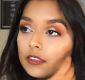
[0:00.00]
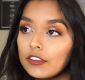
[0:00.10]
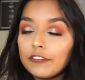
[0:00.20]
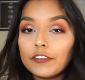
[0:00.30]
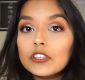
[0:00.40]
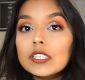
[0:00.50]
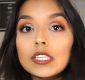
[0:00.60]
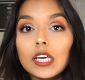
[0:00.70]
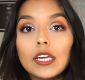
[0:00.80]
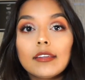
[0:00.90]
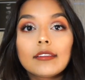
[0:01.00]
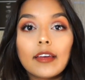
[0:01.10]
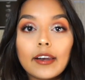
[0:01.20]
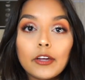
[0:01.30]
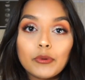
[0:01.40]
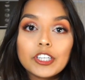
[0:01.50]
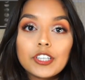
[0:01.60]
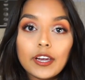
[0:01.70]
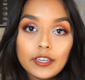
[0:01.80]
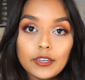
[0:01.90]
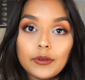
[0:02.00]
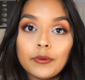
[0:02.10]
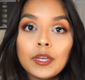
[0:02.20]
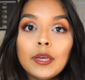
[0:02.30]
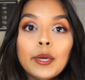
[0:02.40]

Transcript: The first thing that I wish I knew